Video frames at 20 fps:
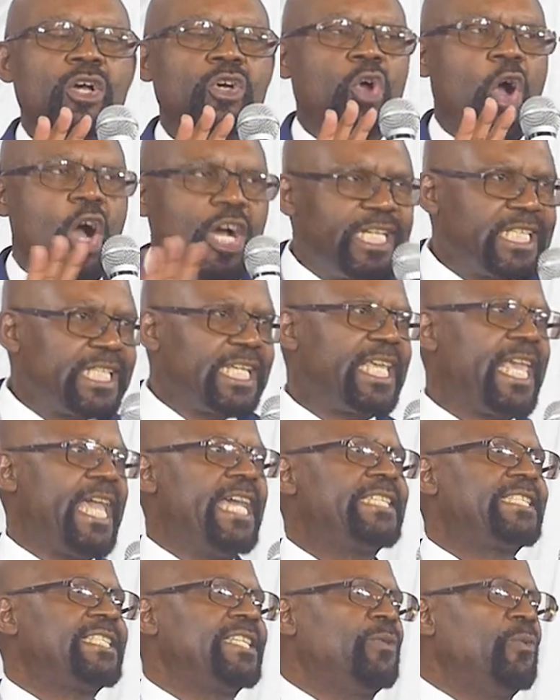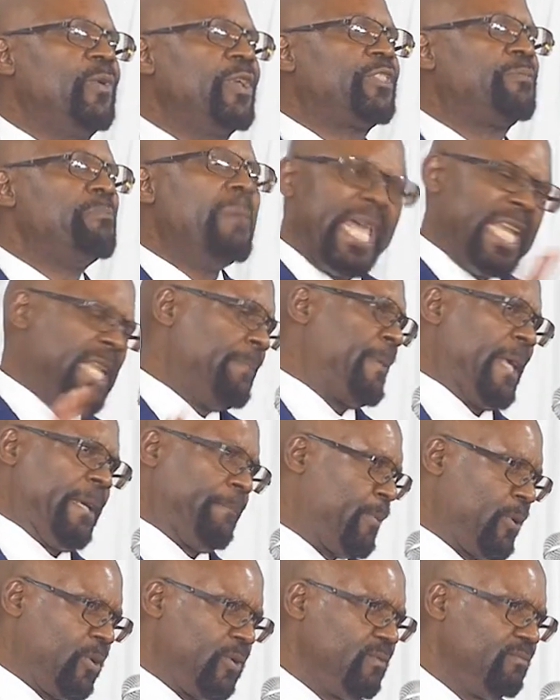congregating with many
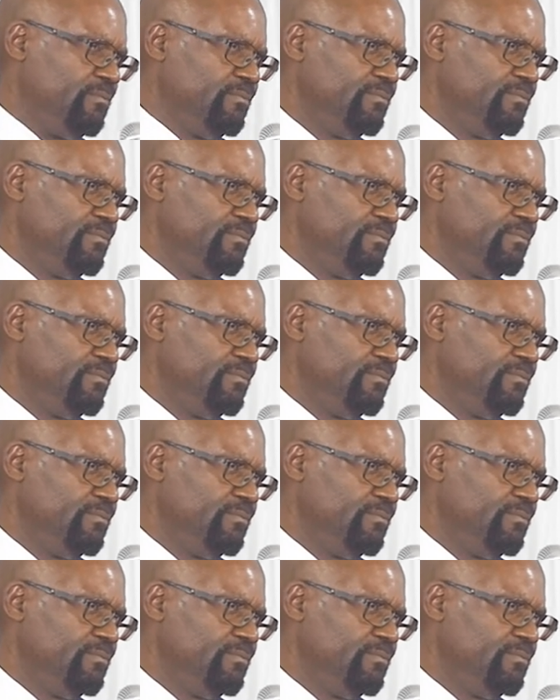people.